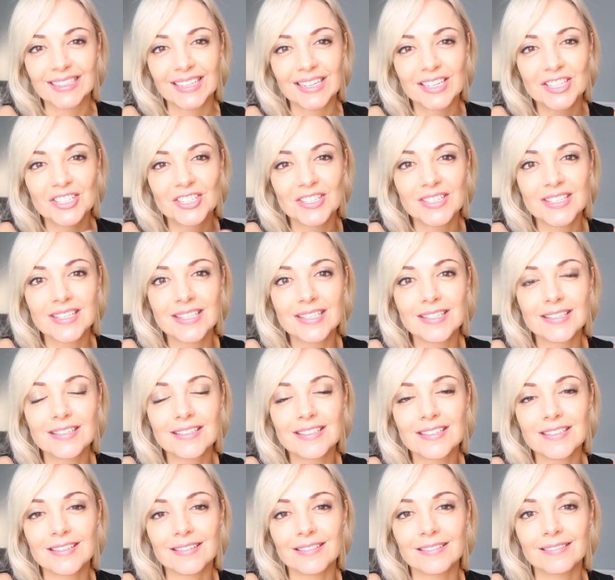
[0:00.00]
it
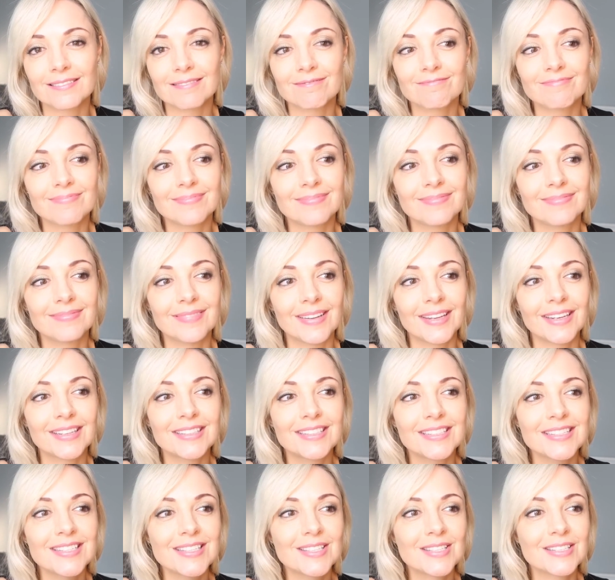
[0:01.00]
just
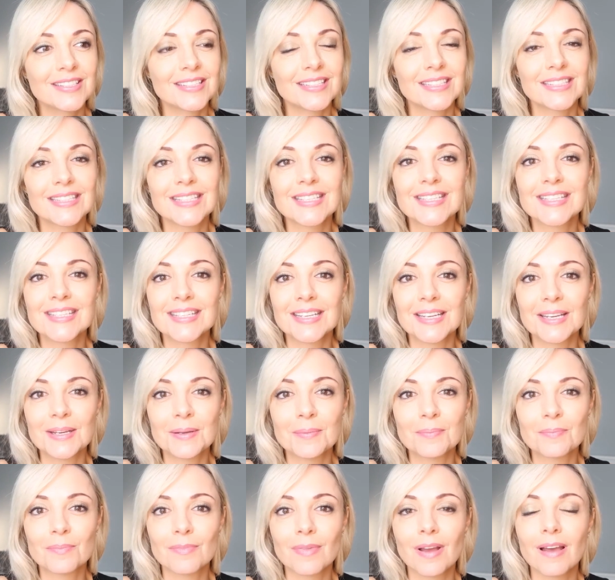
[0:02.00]
didn't
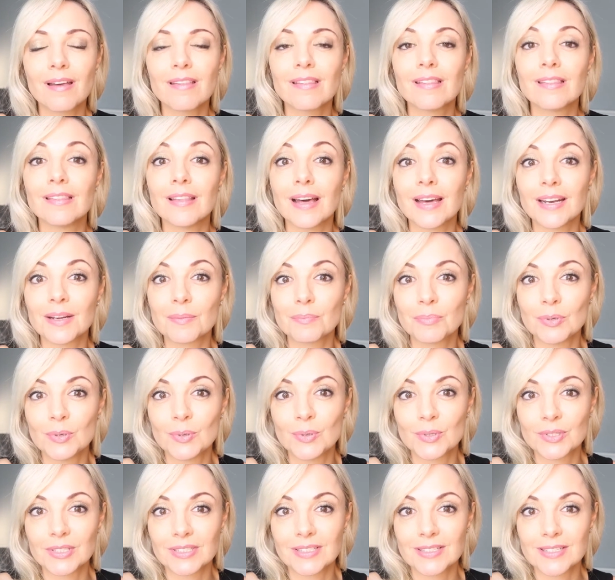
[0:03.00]
seem that
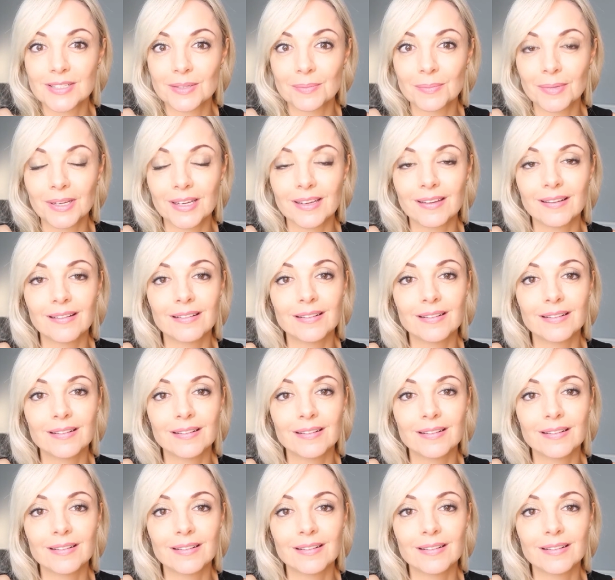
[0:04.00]
important to me.